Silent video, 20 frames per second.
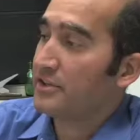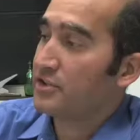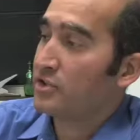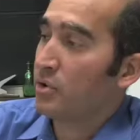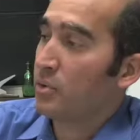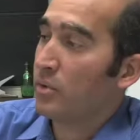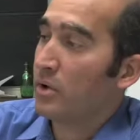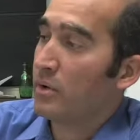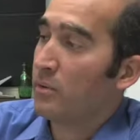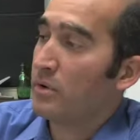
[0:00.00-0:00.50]

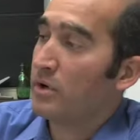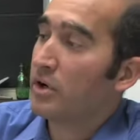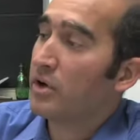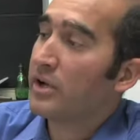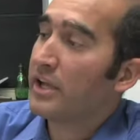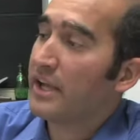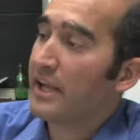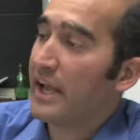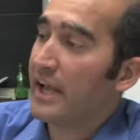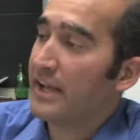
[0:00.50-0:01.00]
So what we're
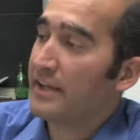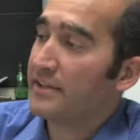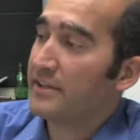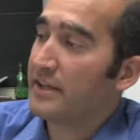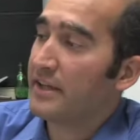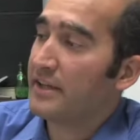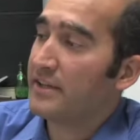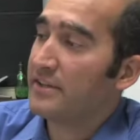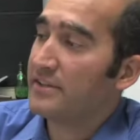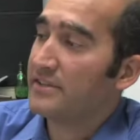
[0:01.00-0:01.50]
looking at
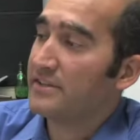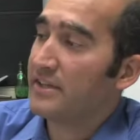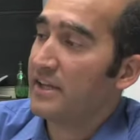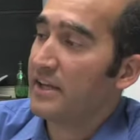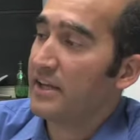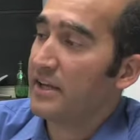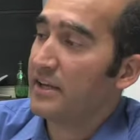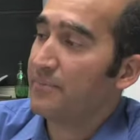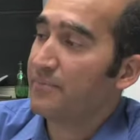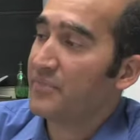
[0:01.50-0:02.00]
is
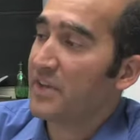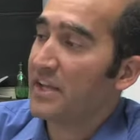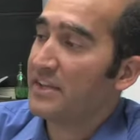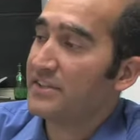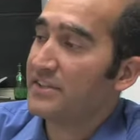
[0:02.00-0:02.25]
a